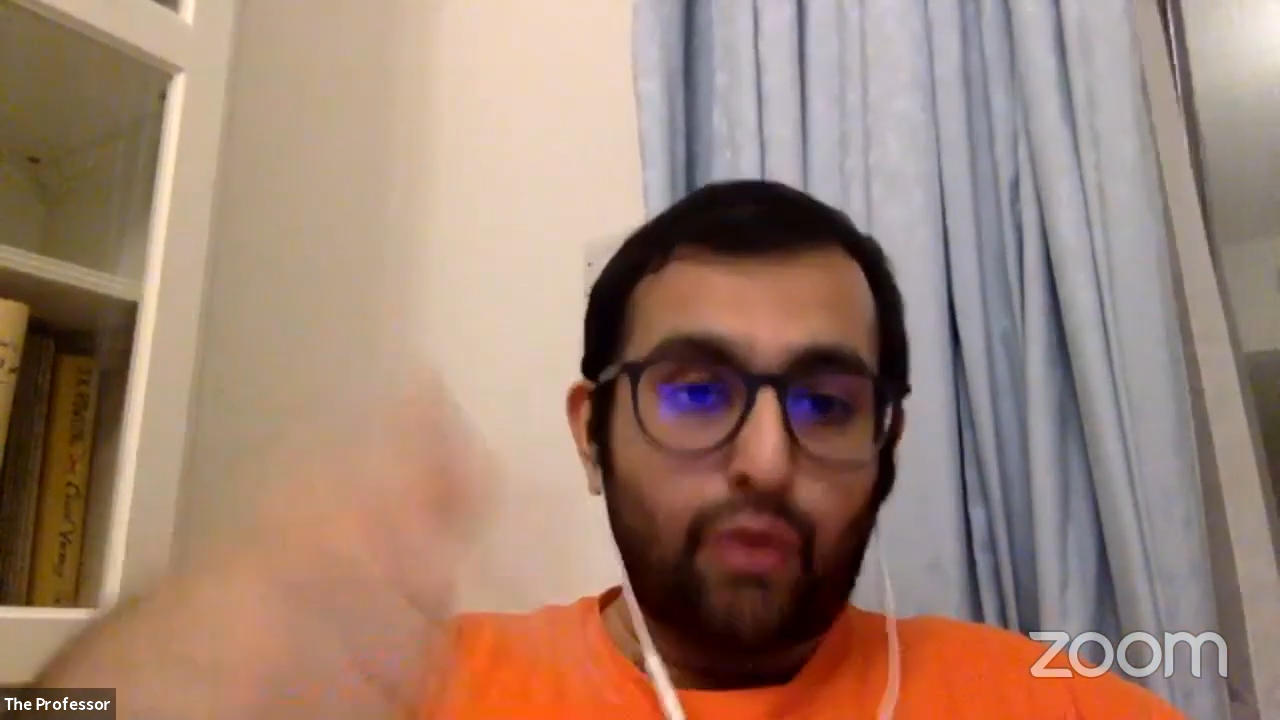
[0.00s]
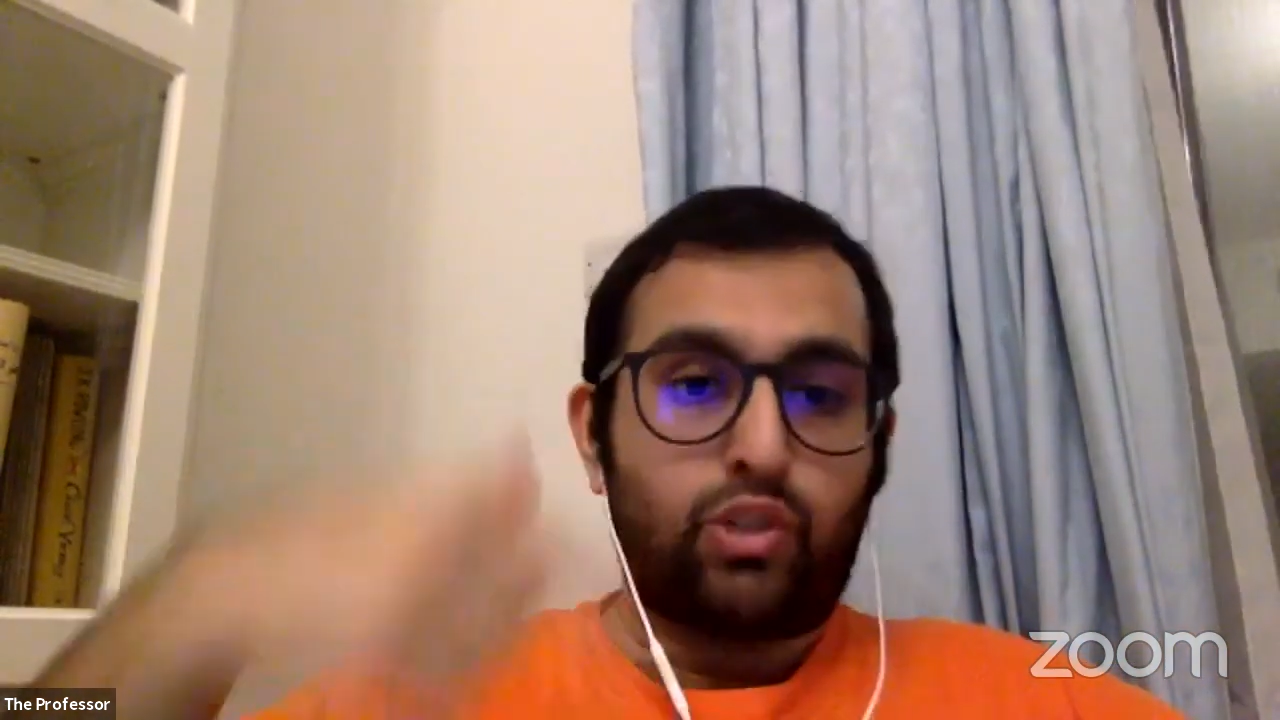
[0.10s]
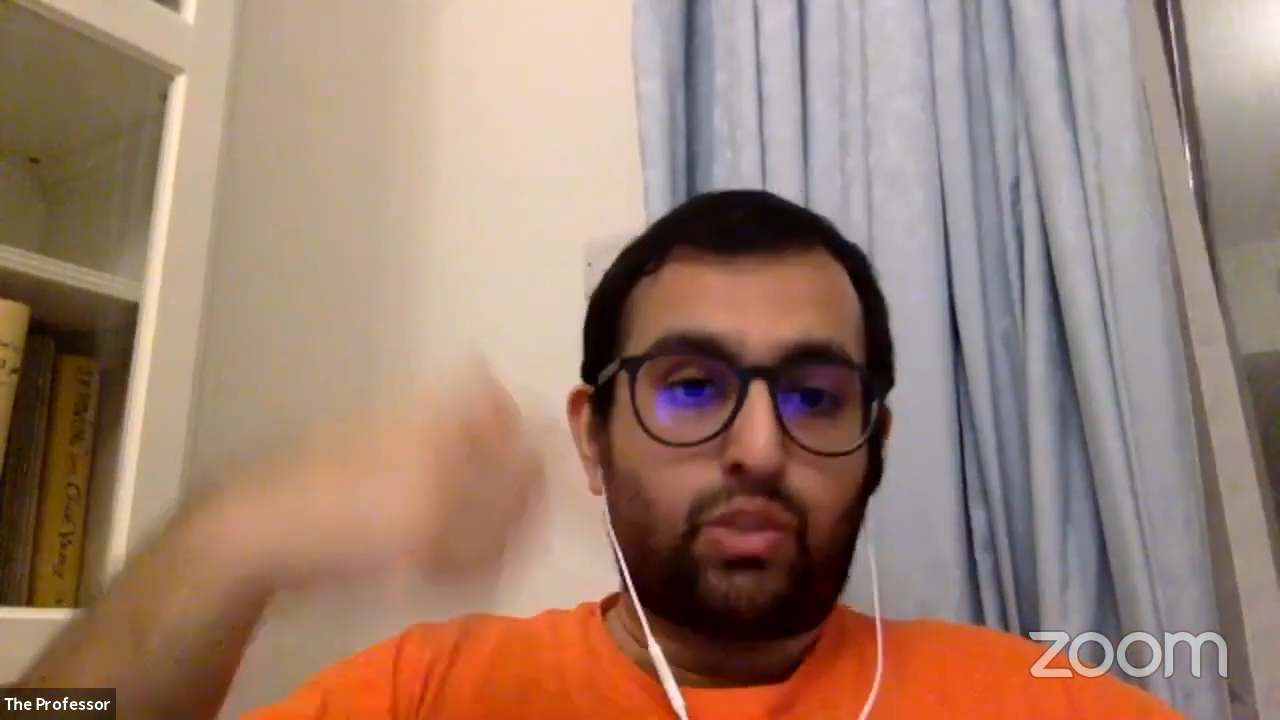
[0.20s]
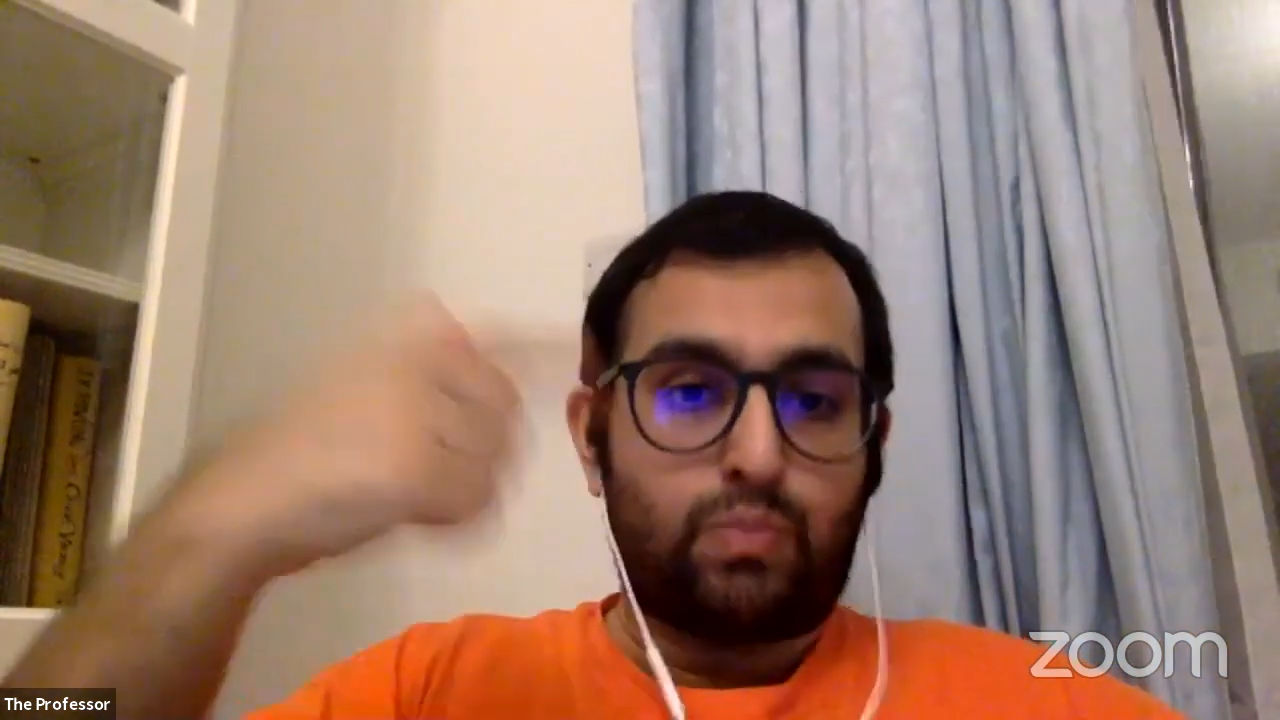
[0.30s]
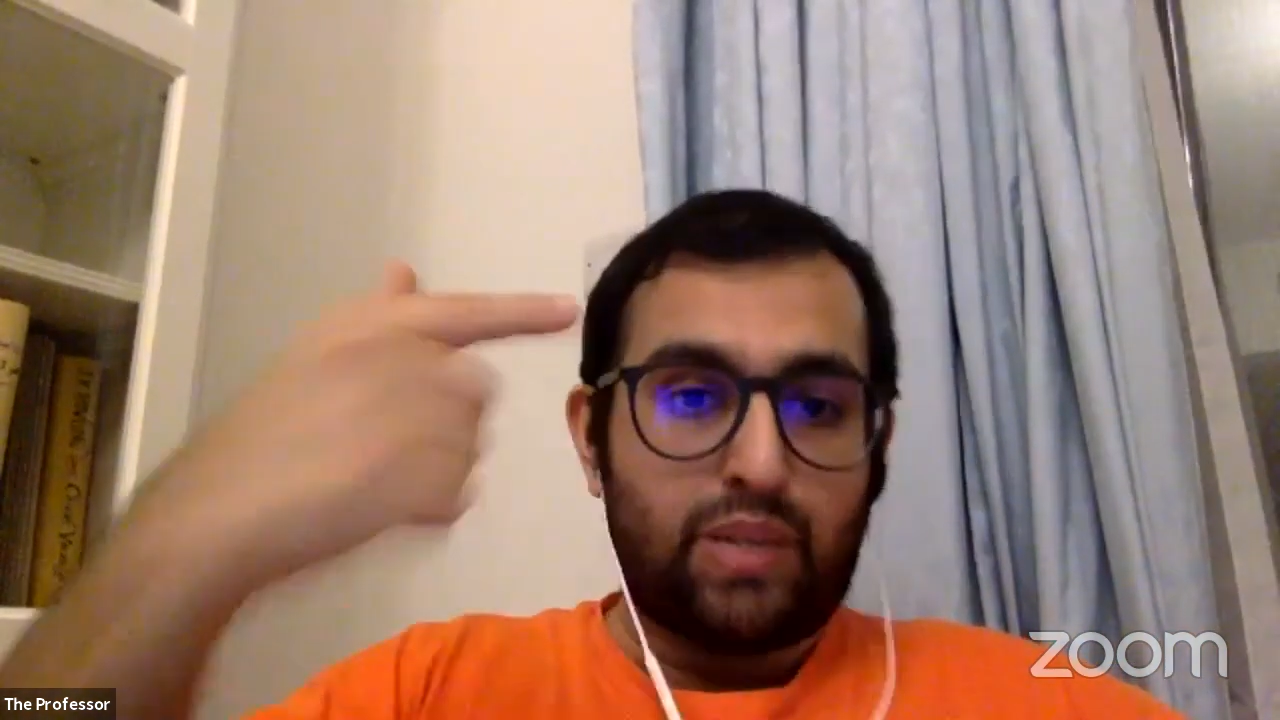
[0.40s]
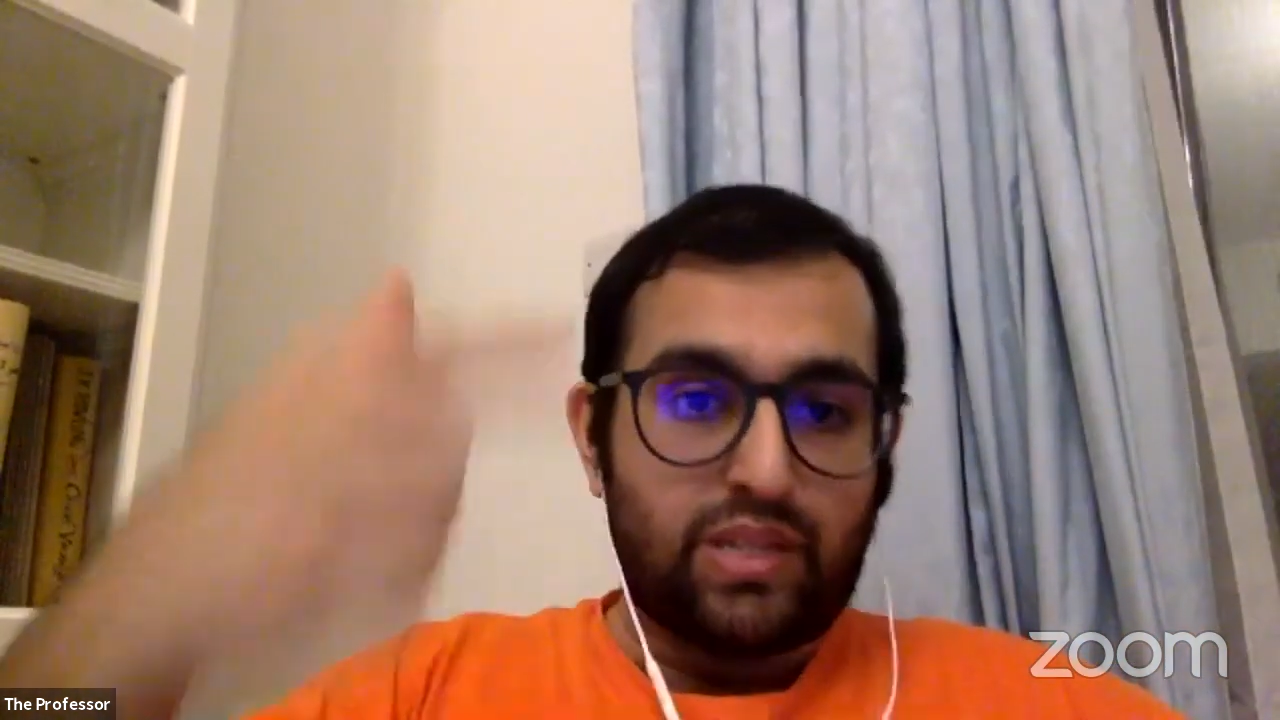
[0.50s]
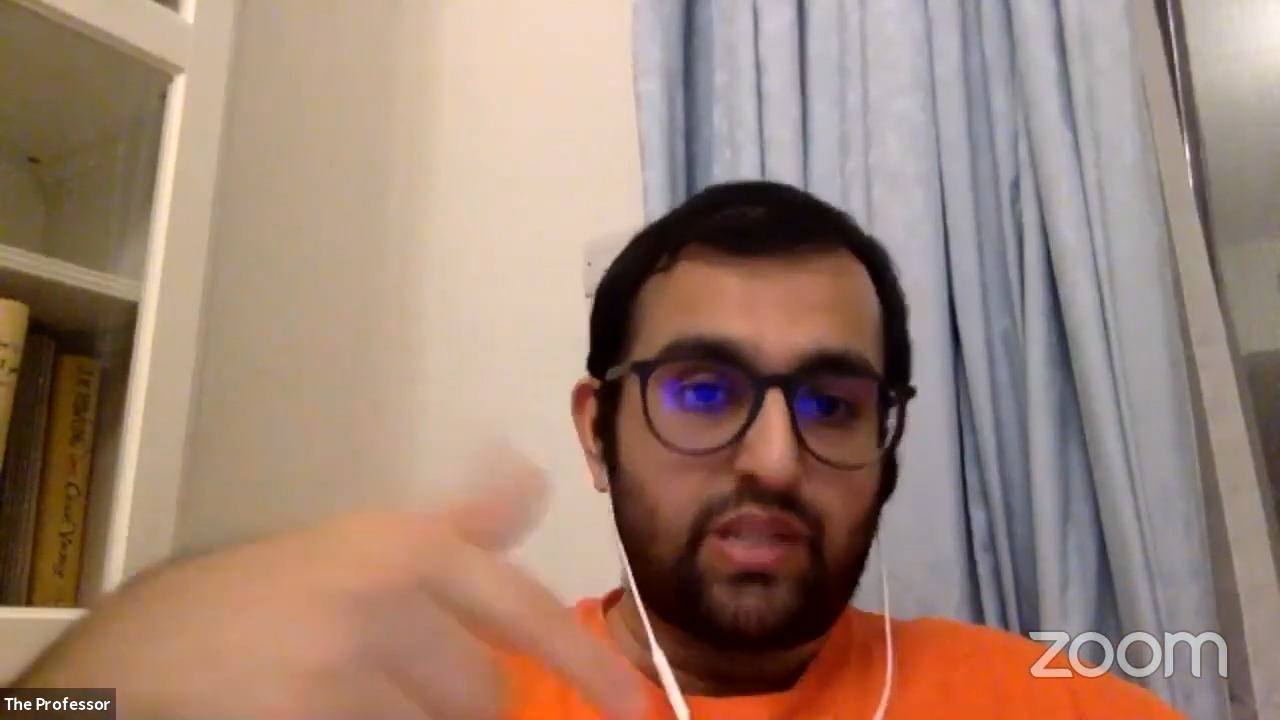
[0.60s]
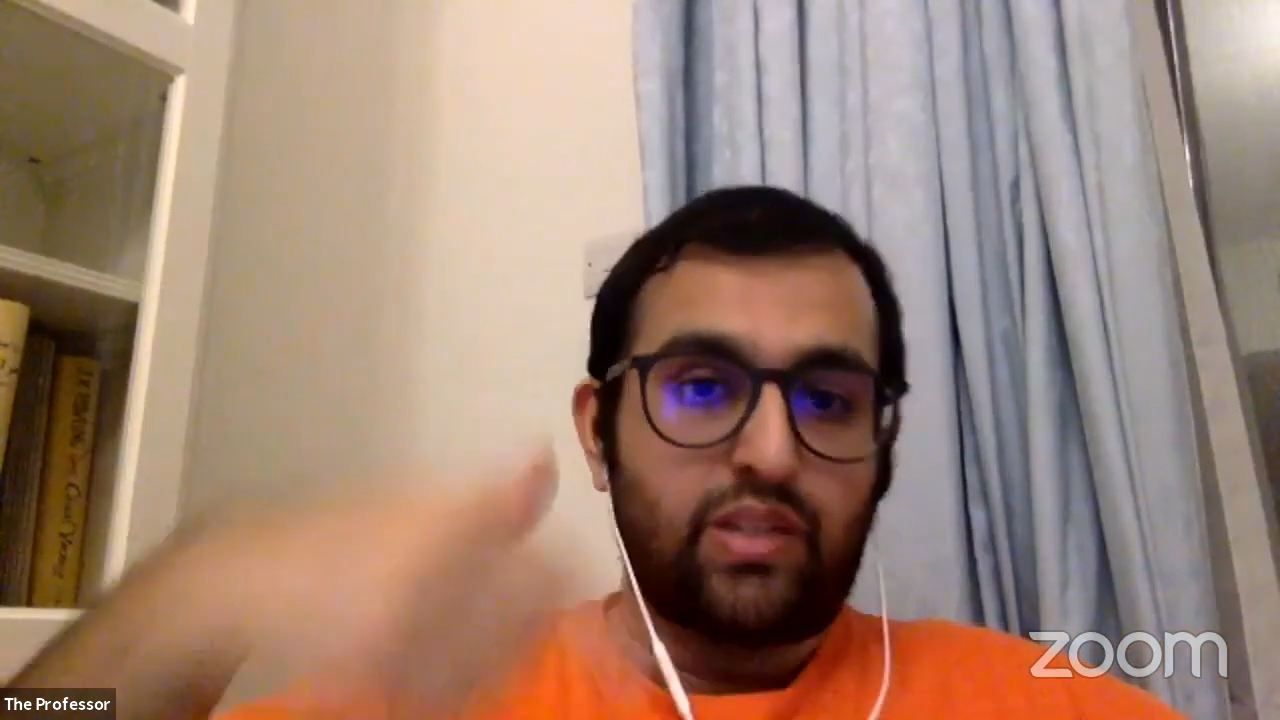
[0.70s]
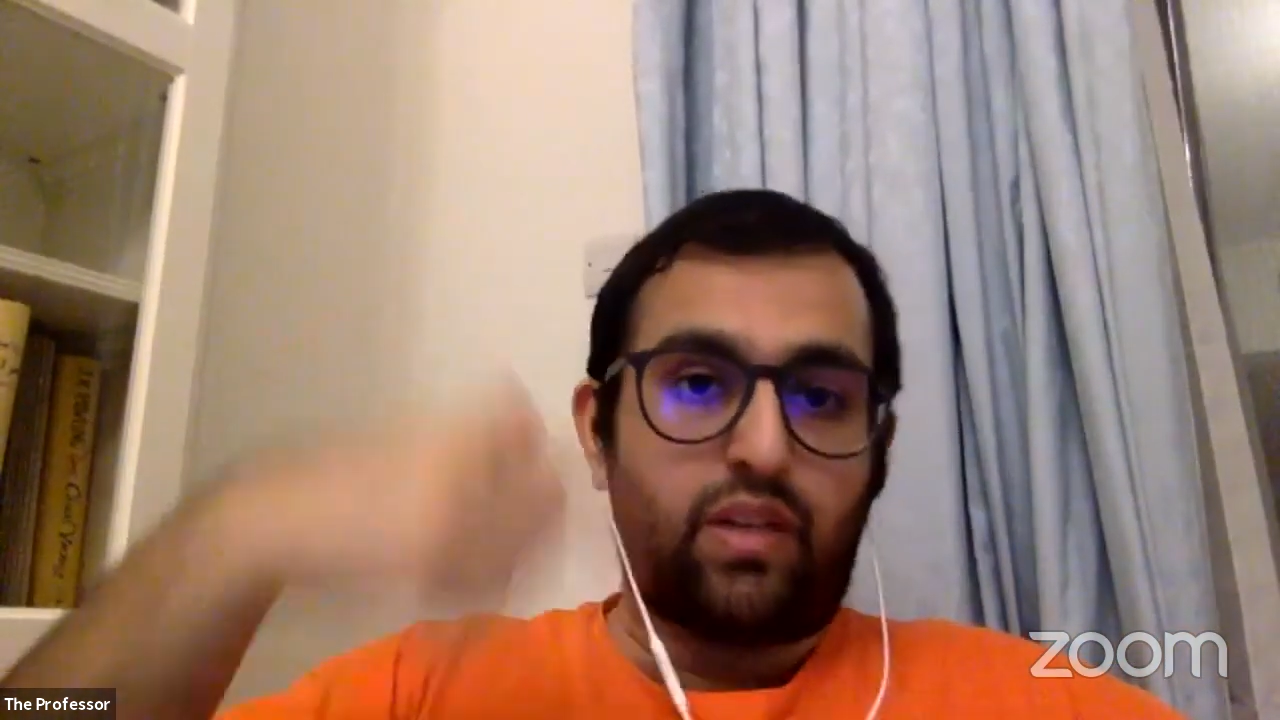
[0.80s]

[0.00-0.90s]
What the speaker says: species